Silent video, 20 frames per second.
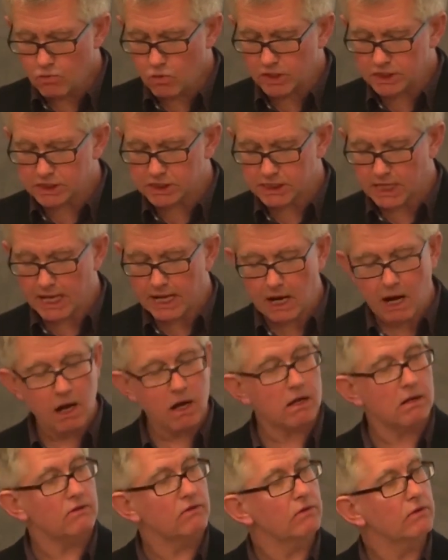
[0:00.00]
which they
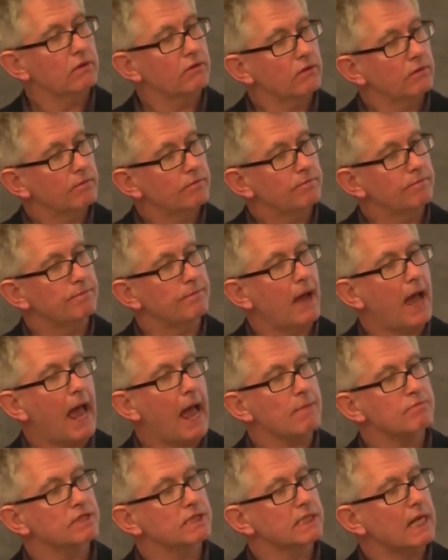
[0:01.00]
are
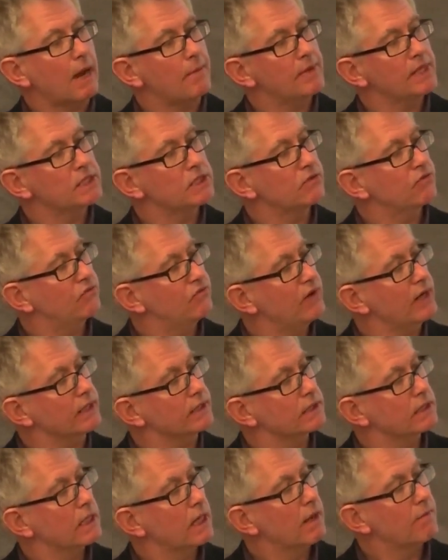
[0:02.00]
perhaps coming to
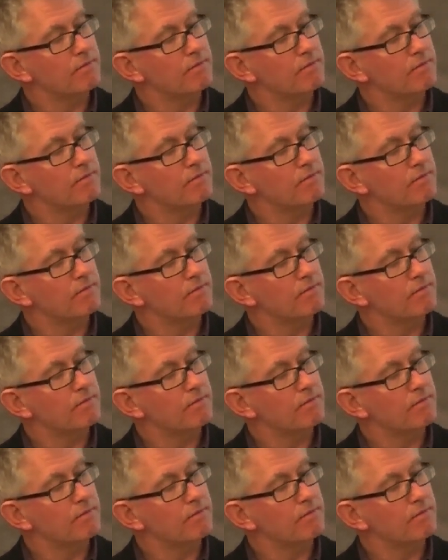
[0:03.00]
fit,